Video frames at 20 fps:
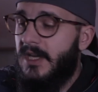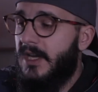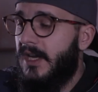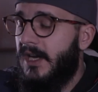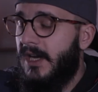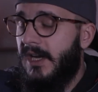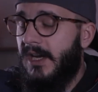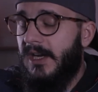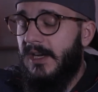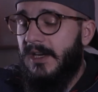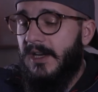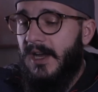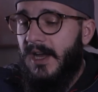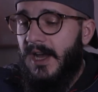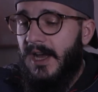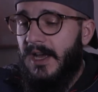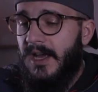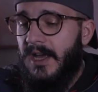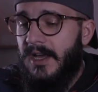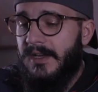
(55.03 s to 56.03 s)
Uh, I,
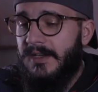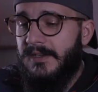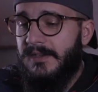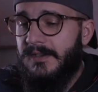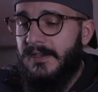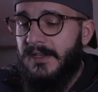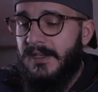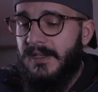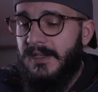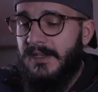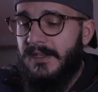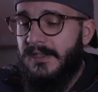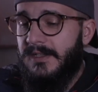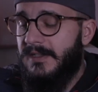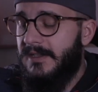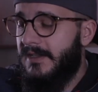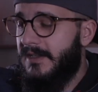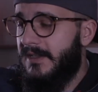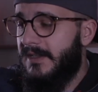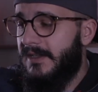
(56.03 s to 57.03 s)
I uh,
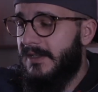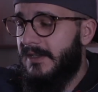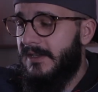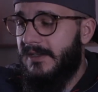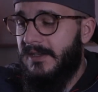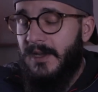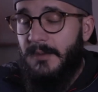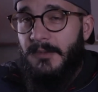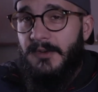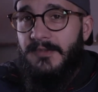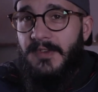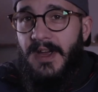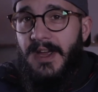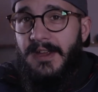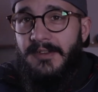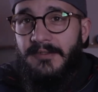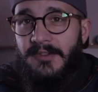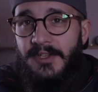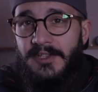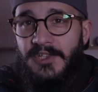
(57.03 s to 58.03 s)
number
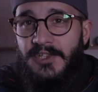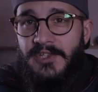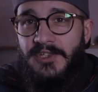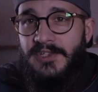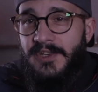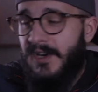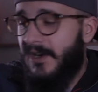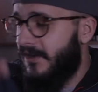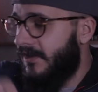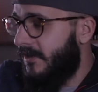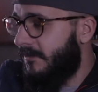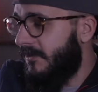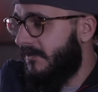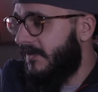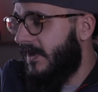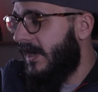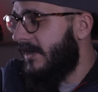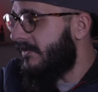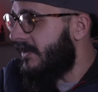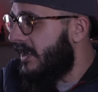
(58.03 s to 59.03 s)
five. Let's just start. Number
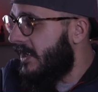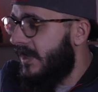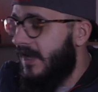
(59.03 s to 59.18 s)
five.